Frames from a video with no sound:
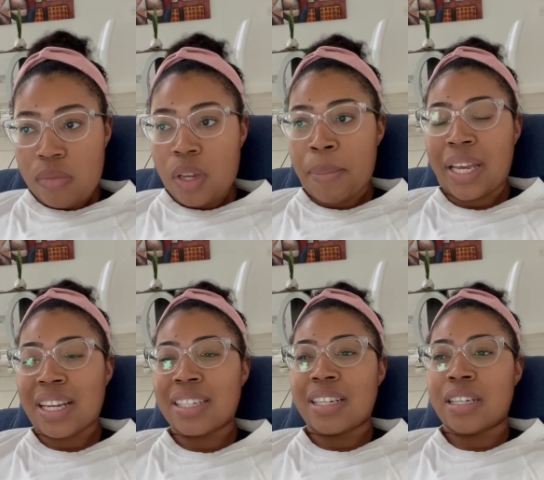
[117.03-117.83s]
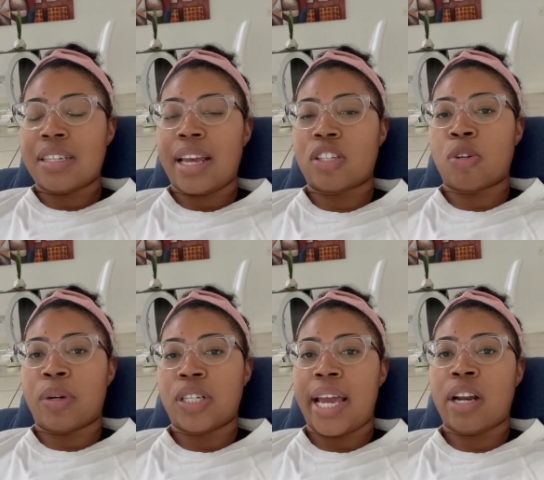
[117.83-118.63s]
because it does take so
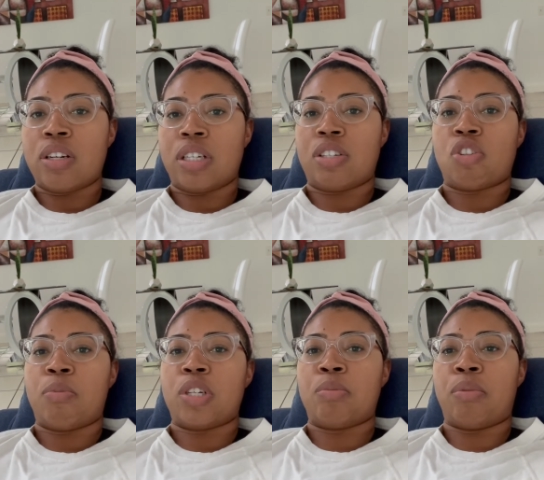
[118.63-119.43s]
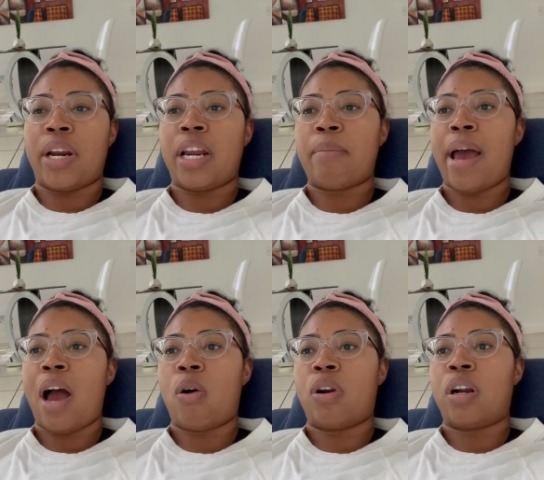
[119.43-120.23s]
much energy, so much brain
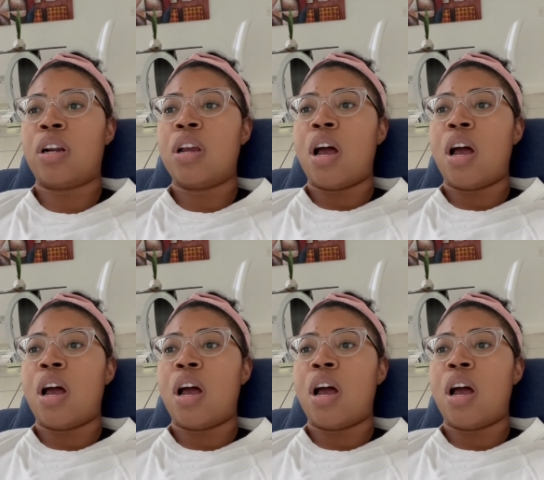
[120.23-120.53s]
power,